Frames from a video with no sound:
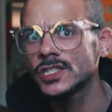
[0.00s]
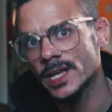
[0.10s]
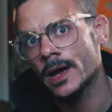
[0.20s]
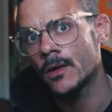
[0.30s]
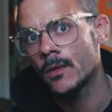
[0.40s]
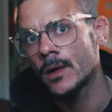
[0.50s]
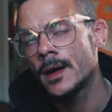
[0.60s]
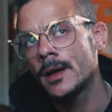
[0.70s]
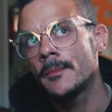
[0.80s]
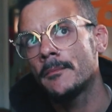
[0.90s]
out
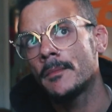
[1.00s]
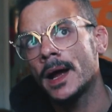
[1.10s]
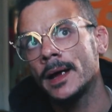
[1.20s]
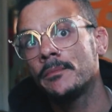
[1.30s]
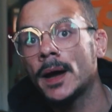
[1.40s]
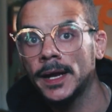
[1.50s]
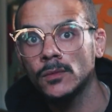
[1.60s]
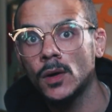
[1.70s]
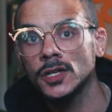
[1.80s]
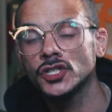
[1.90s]
my body
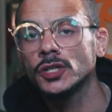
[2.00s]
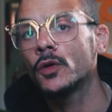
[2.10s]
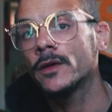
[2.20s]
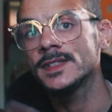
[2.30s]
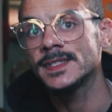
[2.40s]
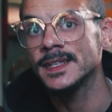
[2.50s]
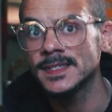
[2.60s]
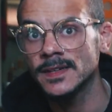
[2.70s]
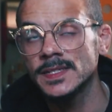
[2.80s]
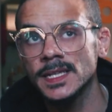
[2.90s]
wash to more of a
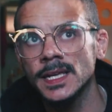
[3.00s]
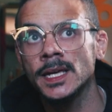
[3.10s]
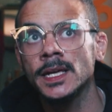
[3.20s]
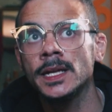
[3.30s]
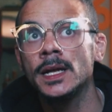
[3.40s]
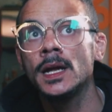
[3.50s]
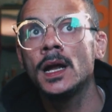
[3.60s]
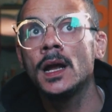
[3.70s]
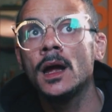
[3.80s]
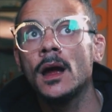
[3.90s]
sensitive skin.
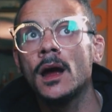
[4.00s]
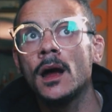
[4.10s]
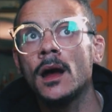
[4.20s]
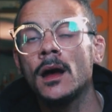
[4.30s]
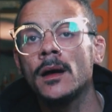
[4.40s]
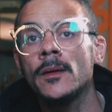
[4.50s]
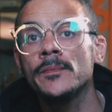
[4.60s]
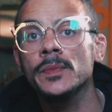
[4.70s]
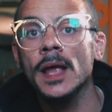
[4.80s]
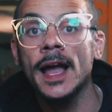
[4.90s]

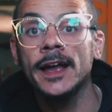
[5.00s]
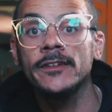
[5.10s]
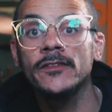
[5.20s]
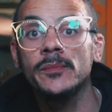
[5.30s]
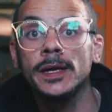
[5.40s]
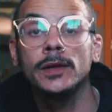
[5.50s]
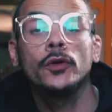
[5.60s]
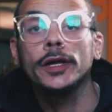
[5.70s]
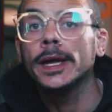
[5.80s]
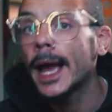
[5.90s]
I've been
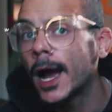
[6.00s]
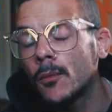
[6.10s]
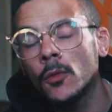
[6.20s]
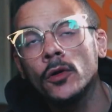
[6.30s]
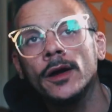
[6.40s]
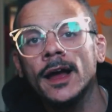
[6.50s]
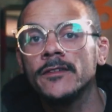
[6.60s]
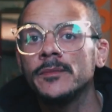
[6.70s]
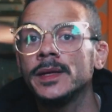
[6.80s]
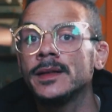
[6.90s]
working out more.
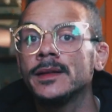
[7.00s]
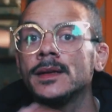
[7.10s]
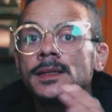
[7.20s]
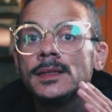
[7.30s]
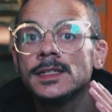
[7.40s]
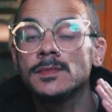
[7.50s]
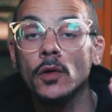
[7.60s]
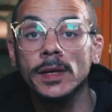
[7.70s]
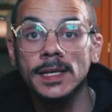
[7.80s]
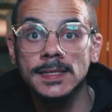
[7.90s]
I've been
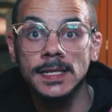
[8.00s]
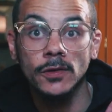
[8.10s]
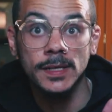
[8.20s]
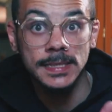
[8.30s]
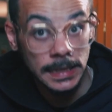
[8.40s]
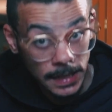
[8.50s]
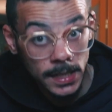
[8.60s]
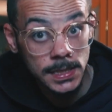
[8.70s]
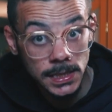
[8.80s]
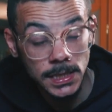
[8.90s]
smoking cigarettes
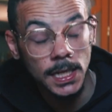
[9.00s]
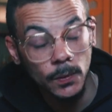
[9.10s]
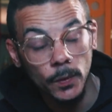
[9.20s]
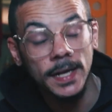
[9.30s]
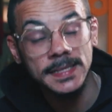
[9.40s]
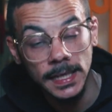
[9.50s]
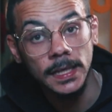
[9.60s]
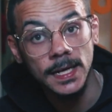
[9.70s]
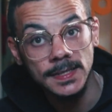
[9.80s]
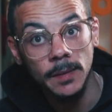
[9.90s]
less. Like, when I say
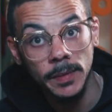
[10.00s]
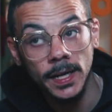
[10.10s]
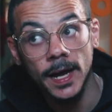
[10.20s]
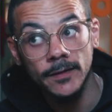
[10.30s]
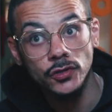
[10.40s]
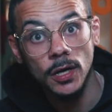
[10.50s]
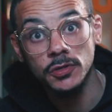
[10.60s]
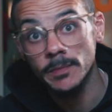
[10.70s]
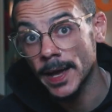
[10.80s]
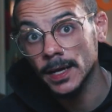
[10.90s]
less, I mean I've dropped
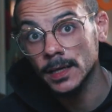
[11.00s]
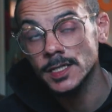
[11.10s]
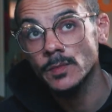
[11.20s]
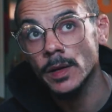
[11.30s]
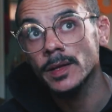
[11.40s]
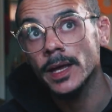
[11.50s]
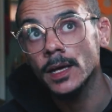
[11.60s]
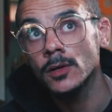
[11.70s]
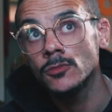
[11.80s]
dramatically to maybe like